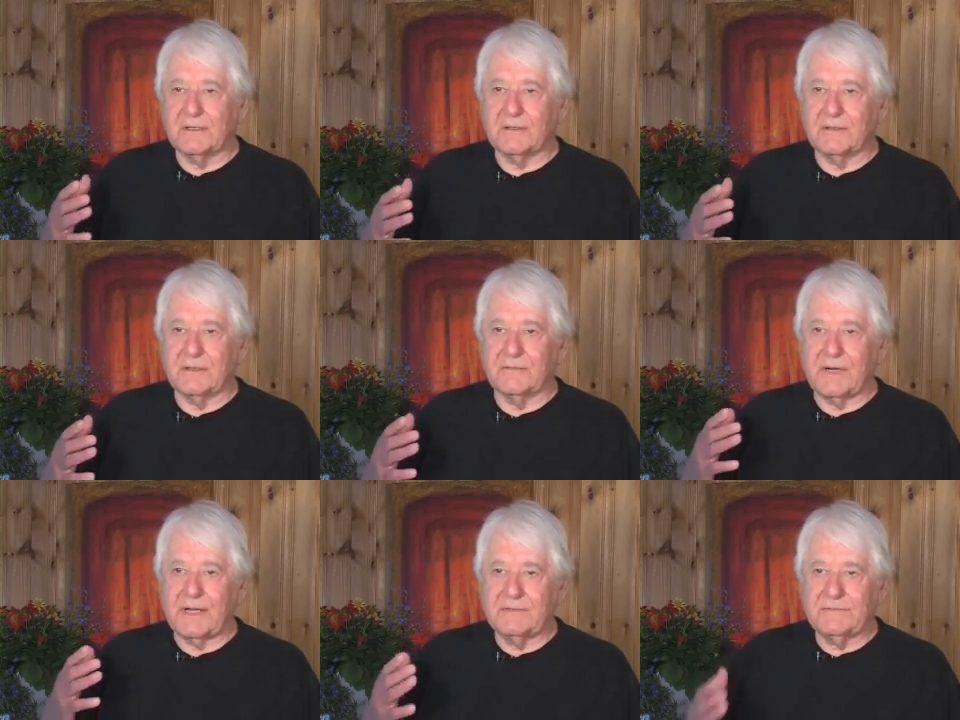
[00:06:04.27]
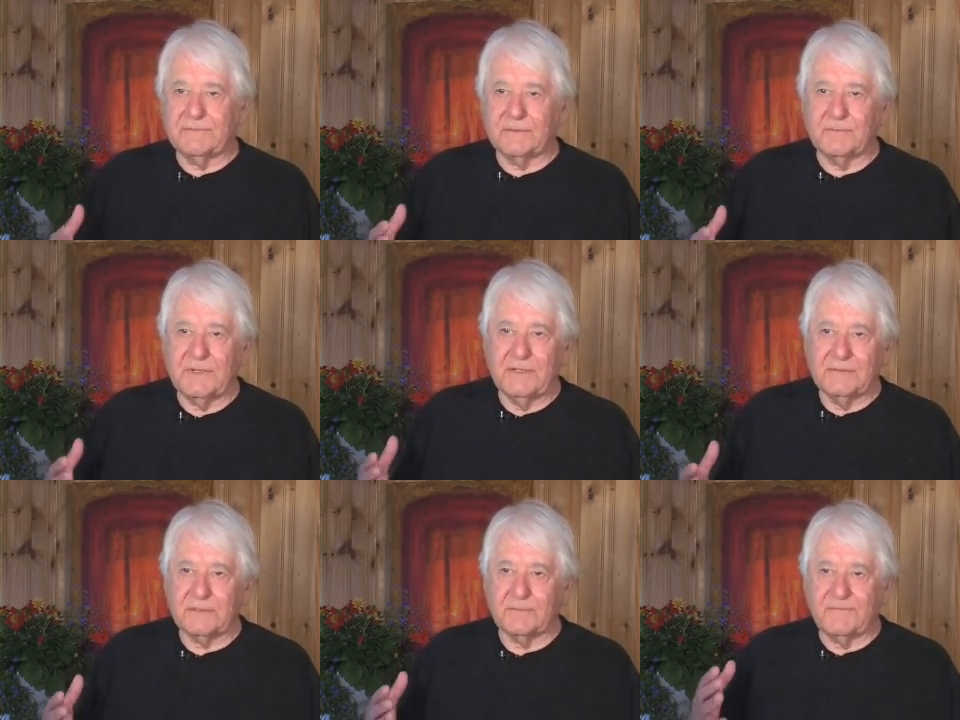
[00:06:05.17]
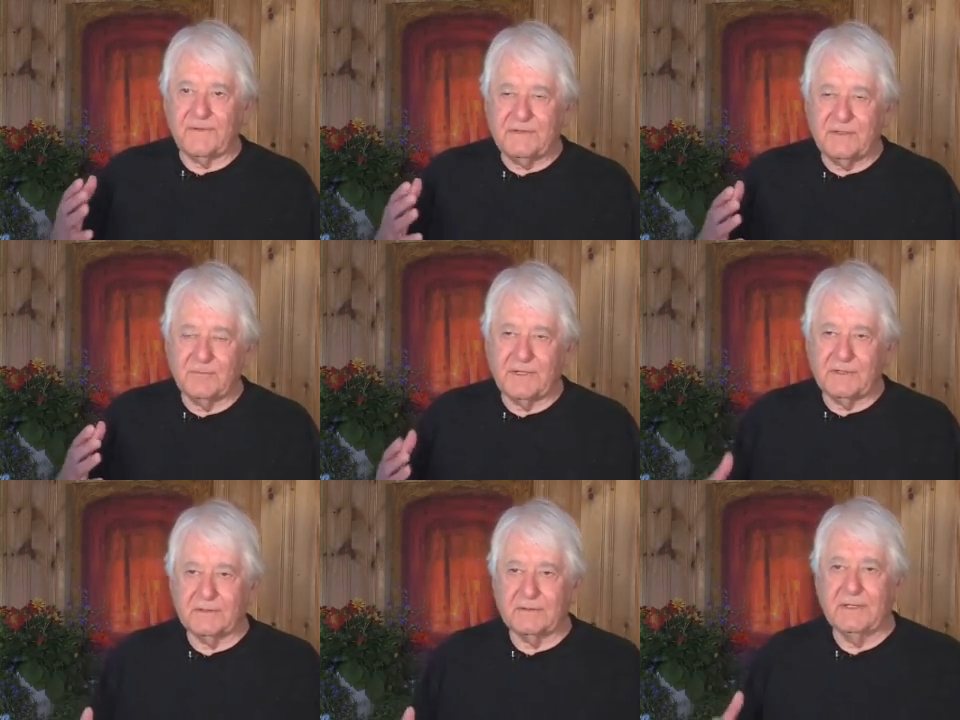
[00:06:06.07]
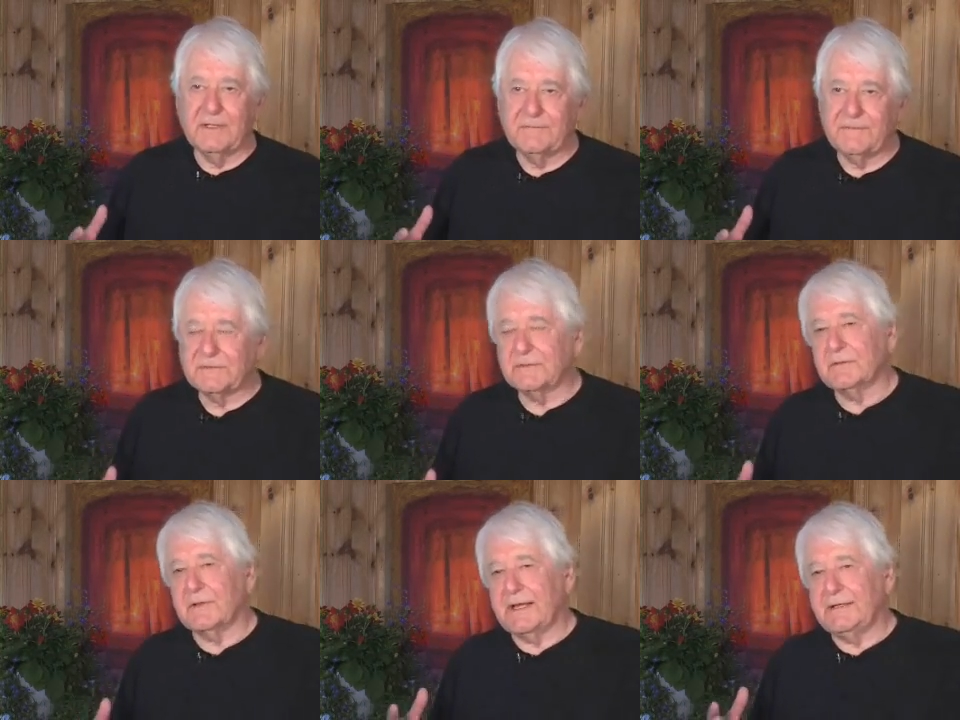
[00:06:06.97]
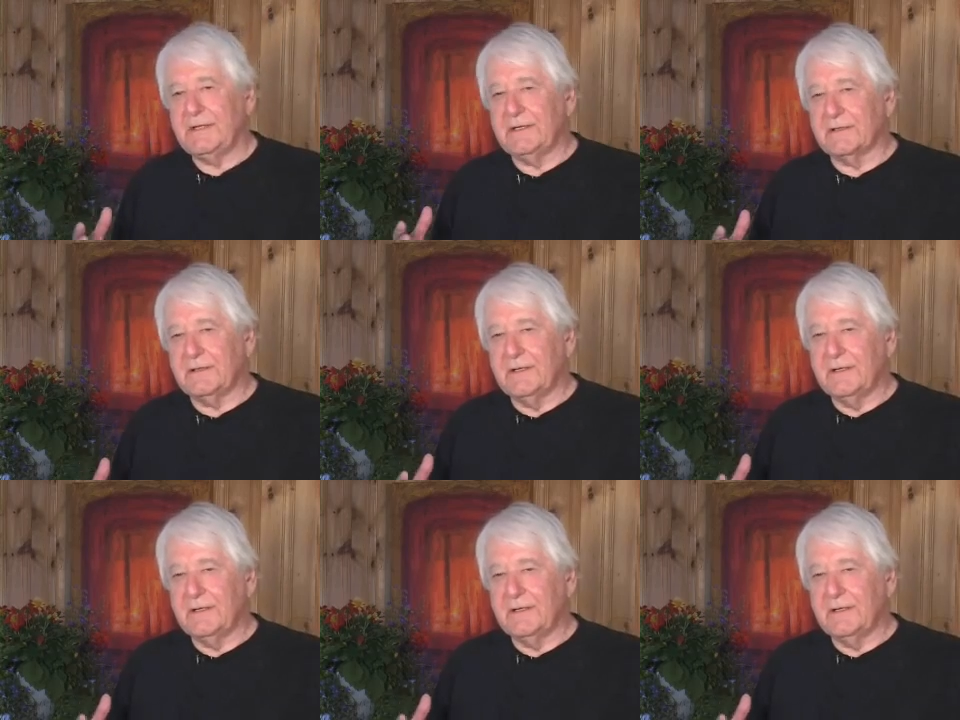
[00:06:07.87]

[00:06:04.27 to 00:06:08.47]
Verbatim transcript: uh, arise from some fundamental physical idea